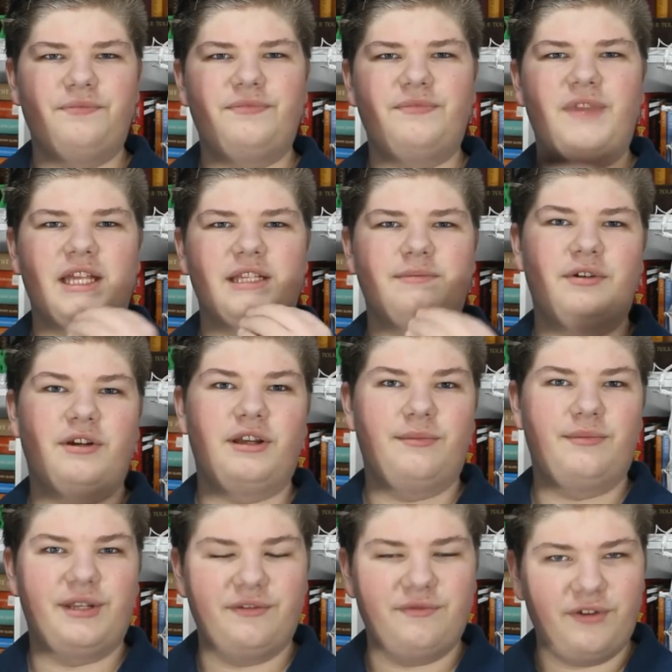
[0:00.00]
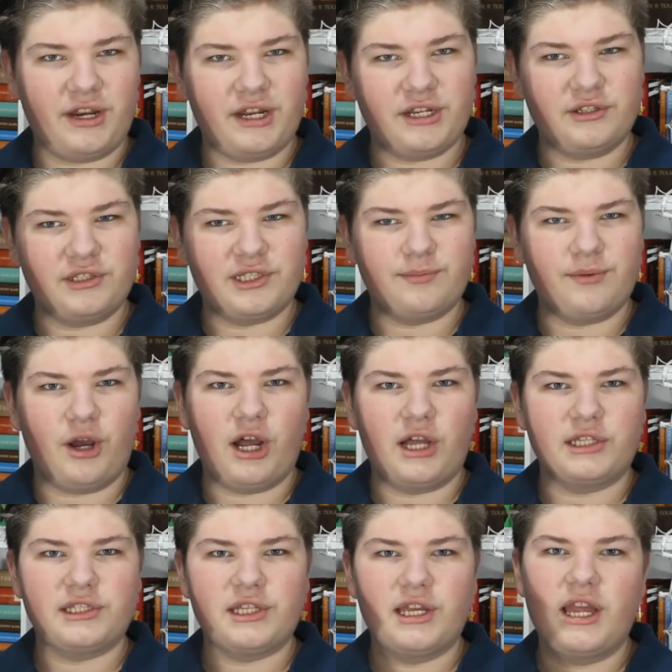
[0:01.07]
That's put him in a very good
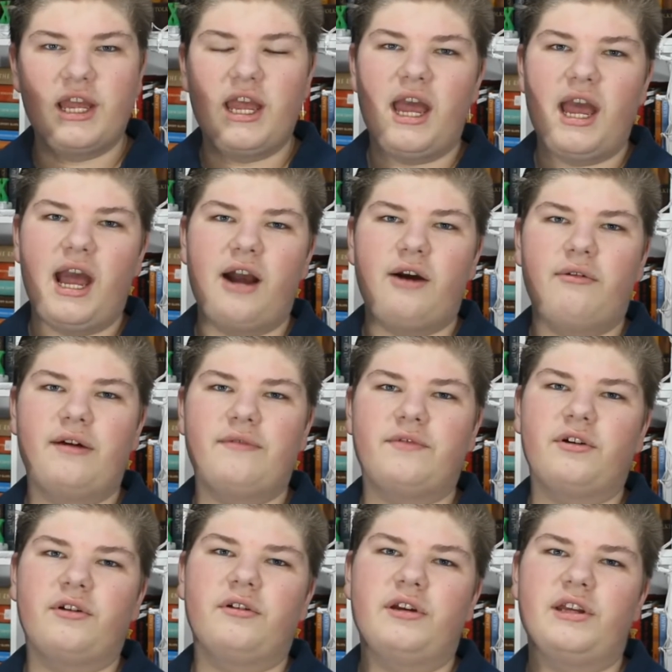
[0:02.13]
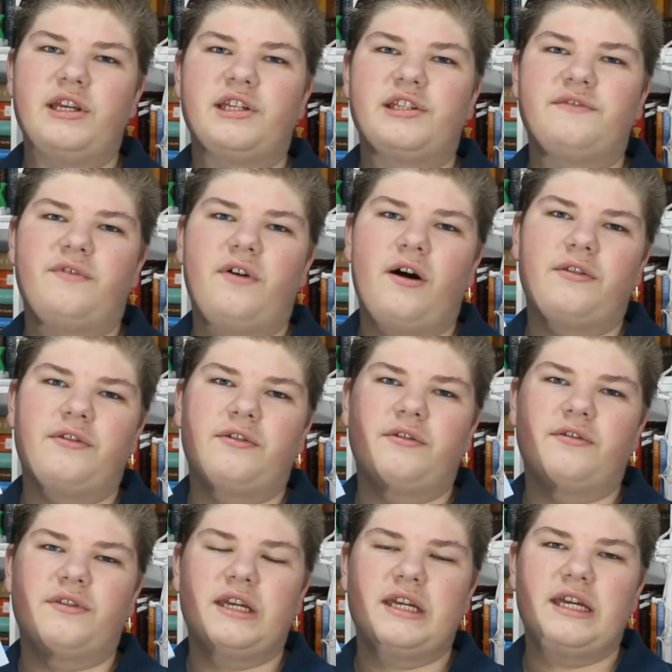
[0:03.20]
spot. However, his father,
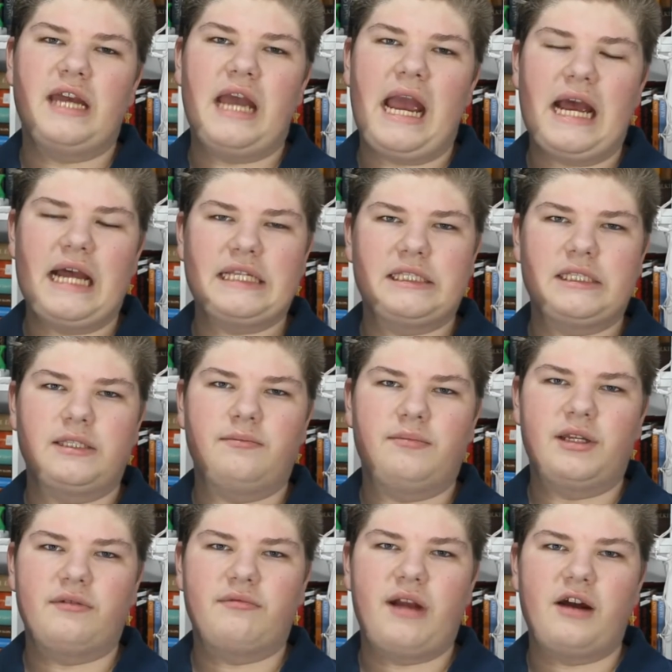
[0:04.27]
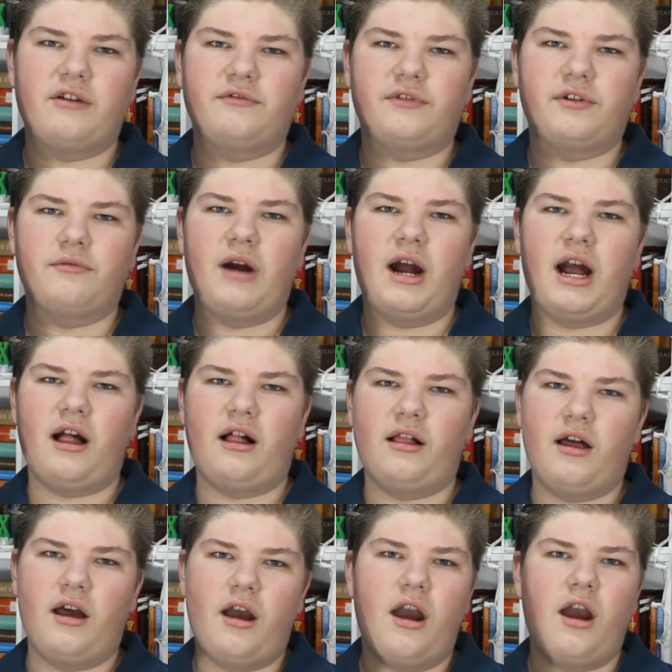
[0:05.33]
that hasn't been around for a while,
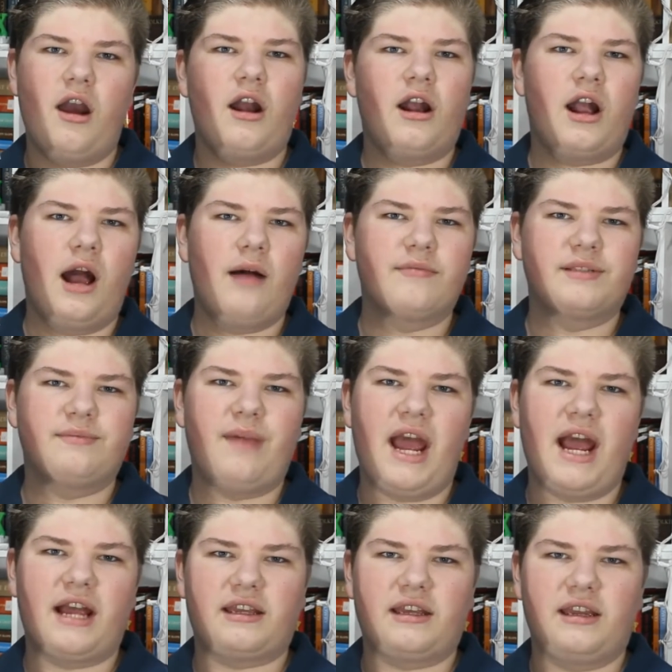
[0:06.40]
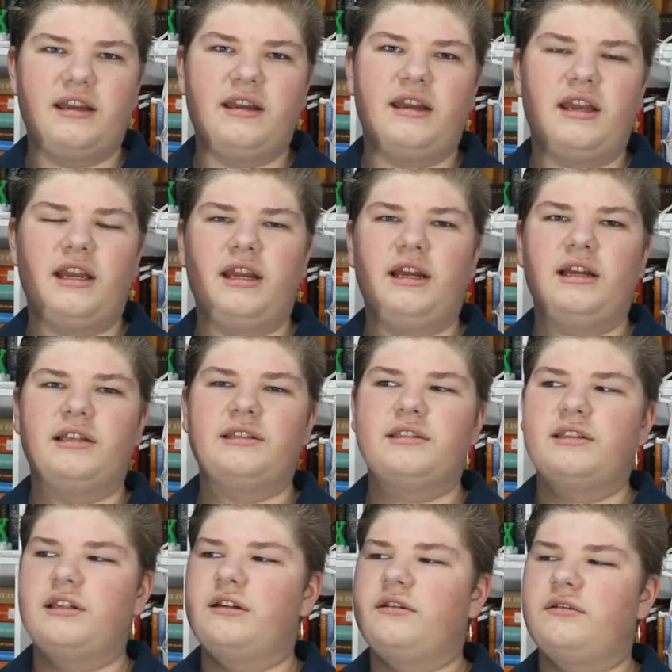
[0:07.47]
comes back and
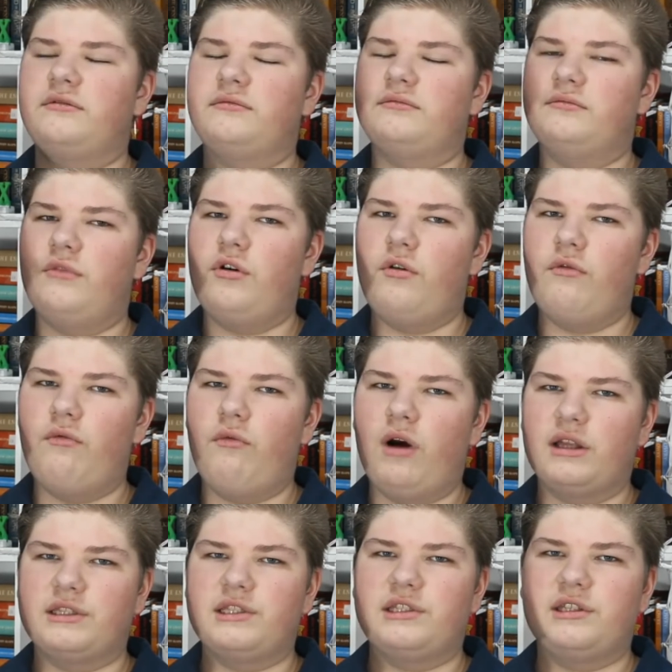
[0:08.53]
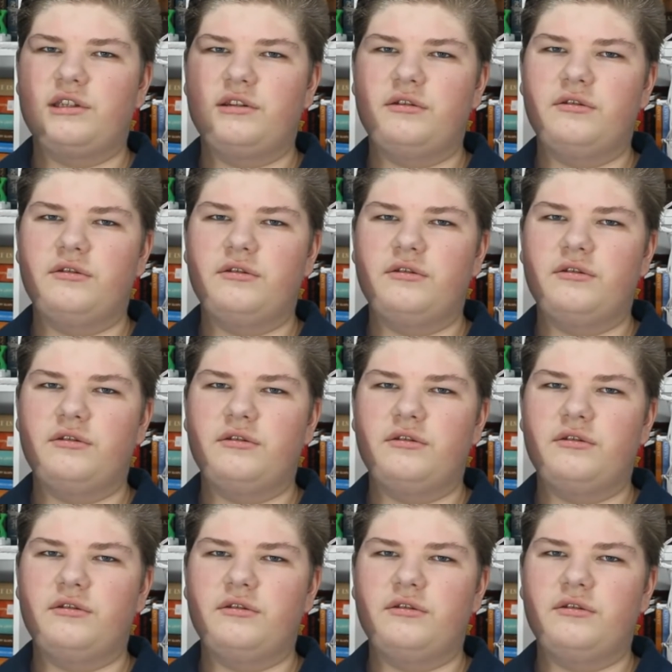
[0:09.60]
wants